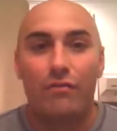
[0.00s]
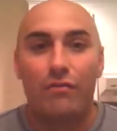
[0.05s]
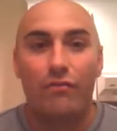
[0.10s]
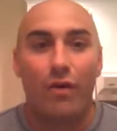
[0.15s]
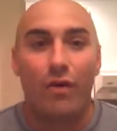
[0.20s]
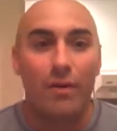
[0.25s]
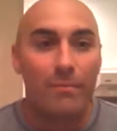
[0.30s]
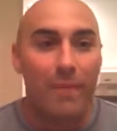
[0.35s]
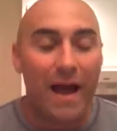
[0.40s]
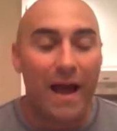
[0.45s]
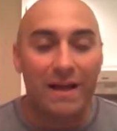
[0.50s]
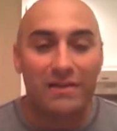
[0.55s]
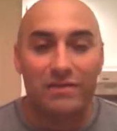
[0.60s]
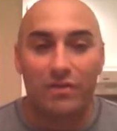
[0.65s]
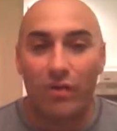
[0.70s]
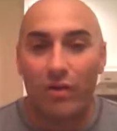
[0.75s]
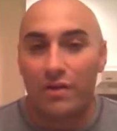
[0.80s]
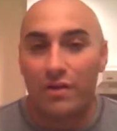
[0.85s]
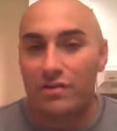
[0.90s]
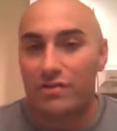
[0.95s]
Running backs are
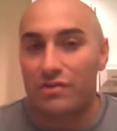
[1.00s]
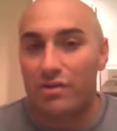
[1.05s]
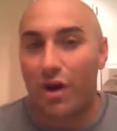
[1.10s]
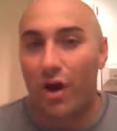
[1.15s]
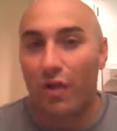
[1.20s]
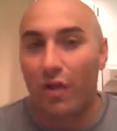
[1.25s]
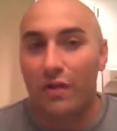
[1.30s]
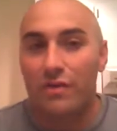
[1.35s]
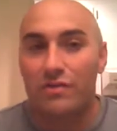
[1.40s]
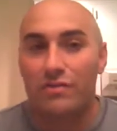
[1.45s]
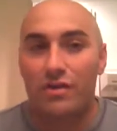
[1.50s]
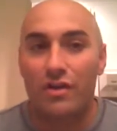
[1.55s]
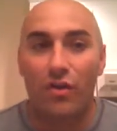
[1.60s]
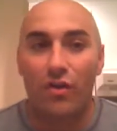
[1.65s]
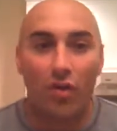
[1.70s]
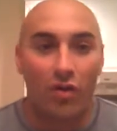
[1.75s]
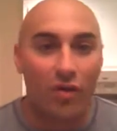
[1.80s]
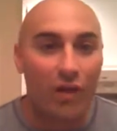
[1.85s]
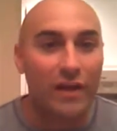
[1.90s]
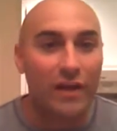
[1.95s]
looking solid, so you
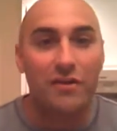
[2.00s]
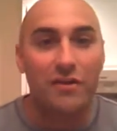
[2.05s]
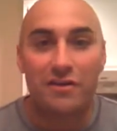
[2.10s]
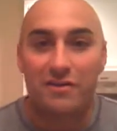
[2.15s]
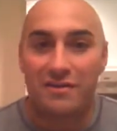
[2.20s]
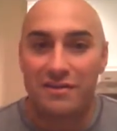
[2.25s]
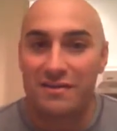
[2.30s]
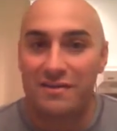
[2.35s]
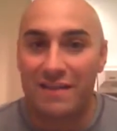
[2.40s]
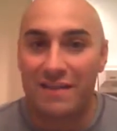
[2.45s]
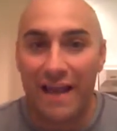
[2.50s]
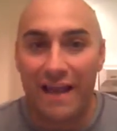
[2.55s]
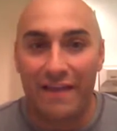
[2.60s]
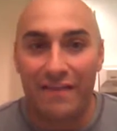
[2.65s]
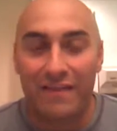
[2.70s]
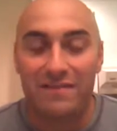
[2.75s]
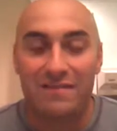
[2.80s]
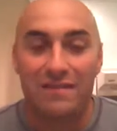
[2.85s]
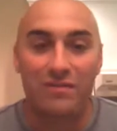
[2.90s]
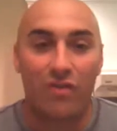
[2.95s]
look like you could sustain
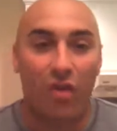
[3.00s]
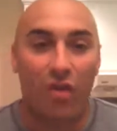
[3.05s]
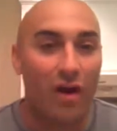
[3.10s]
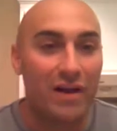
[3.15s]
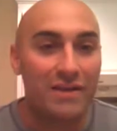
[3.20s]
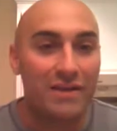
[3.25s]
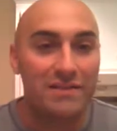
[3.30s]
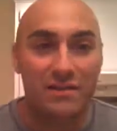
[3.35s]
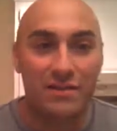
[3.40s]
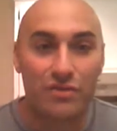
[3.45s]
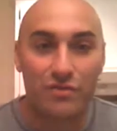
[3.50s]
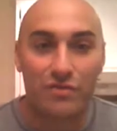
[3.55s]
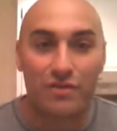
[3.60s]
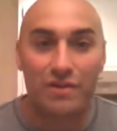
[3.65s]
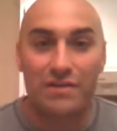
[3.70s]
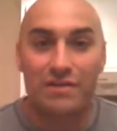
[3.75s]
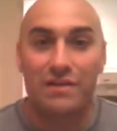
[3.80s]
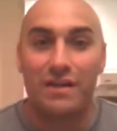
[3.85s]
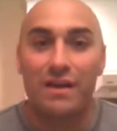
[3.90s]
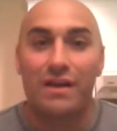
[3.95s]
this as long as
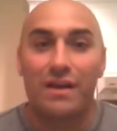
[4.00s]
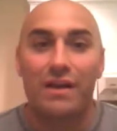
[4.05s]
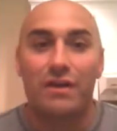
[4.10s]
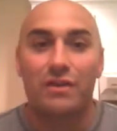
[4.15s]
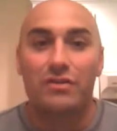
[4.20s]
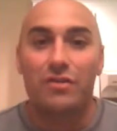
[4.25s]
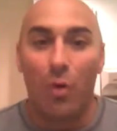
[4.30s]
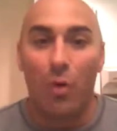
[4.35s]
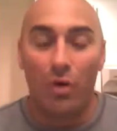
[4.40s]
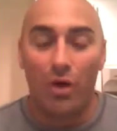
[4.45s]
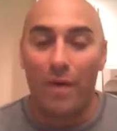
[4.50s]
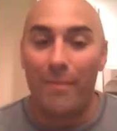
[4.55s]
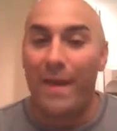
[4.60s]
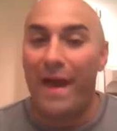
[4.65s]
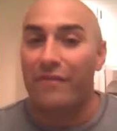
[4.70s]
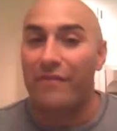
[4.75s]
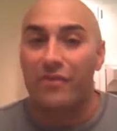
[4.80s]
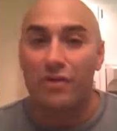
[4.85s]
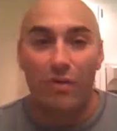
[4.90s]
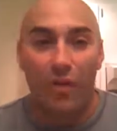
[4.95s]
injuries don't come
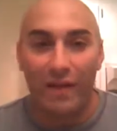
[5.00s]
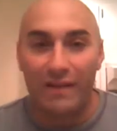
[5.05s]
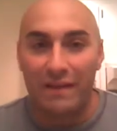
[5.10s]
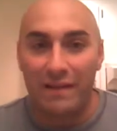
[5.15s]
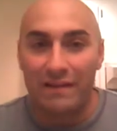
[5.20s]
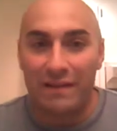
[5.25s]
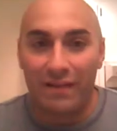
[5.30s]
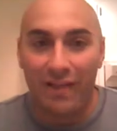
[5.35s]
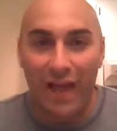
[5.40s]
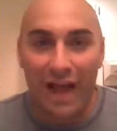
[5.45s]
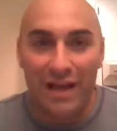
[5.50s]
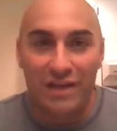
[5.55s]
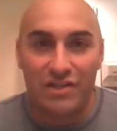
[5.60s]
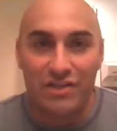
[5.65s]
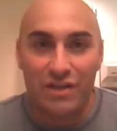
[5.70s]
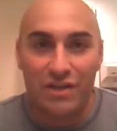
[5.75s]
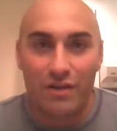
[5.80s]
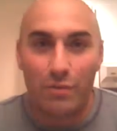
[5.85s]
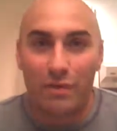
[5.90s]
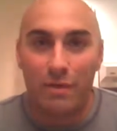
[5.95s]
after you like they did
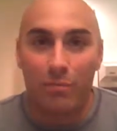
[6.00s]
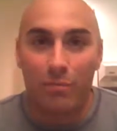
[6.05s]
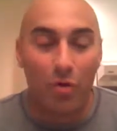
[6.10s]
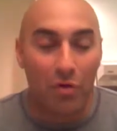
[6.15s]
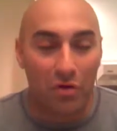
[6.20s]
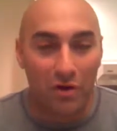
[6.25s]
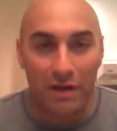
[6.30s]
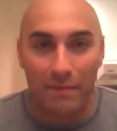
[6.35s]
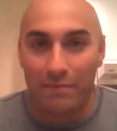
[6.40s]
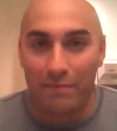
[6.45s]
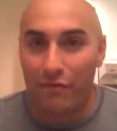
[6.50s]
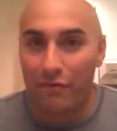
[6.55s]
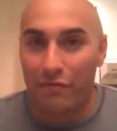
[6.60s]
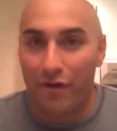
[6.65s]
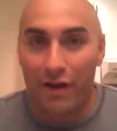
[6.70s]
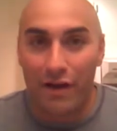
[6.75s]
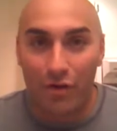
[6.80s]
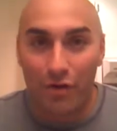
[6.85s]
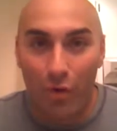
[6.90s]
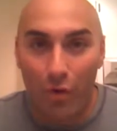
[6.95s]
last year with a broken hip to
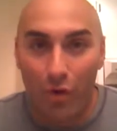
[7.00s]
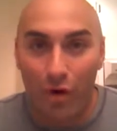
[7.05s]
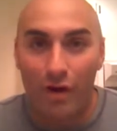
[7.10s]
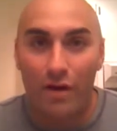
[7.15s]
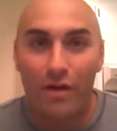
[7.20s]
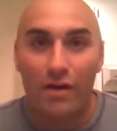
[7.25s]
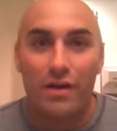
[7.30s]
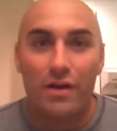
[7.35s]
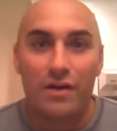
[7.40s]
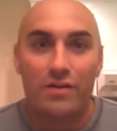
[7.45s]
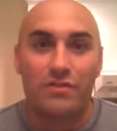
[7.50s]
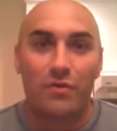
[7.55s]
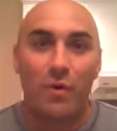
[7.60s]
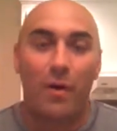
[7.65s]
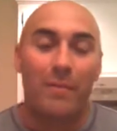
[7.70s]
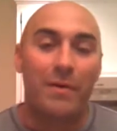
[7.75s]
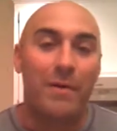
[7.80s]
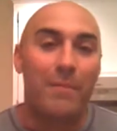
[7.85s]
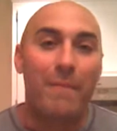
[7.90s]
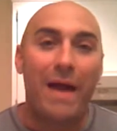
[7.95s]
Frank Gore. So
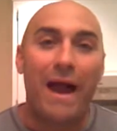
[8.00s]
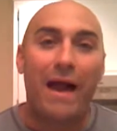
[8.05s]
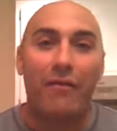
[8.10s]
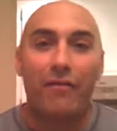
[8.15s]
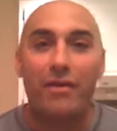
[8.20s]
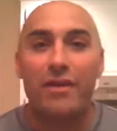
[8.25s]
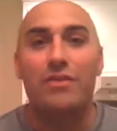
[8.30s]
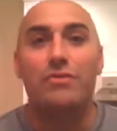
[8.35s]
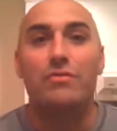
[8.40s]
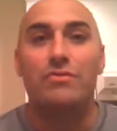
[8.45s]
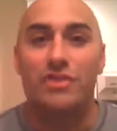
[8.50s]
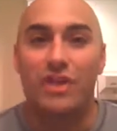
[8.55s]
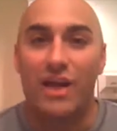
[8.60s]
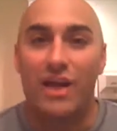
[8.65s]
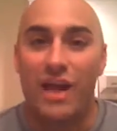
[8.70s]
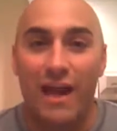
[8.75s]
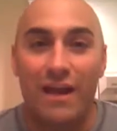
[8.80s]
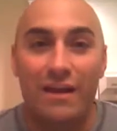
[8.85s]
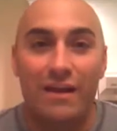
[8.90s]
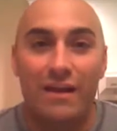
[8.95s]
I'm going to marry you,
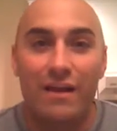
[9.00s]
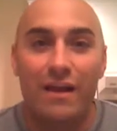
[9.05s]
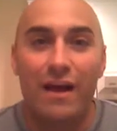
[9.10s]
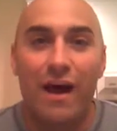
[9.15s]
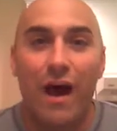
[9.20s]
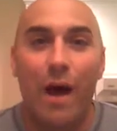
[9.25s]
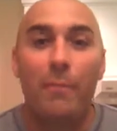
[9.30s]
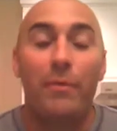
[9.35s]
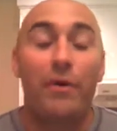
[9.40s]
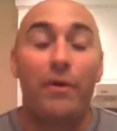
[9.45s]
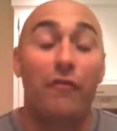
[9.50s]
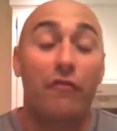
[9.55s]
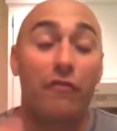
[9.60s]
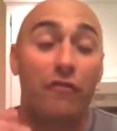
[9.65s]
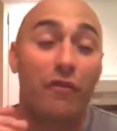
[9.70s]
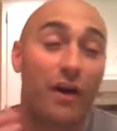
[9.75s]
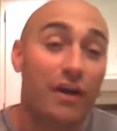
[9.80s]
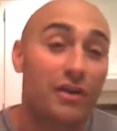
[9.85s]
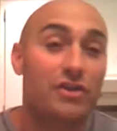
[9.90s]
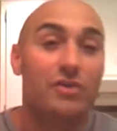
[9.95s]
Chad. I'm going to
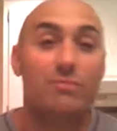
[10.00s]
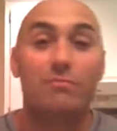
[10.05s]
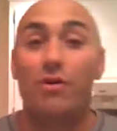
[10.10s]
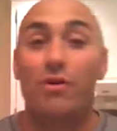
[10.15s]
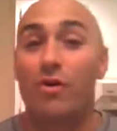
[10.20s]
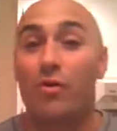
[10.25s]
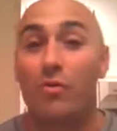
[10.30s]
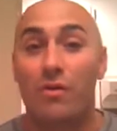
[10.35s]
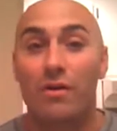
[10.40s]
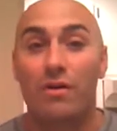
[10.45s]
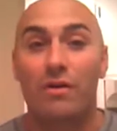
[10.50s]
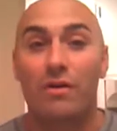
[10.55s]
fuck Shmoo.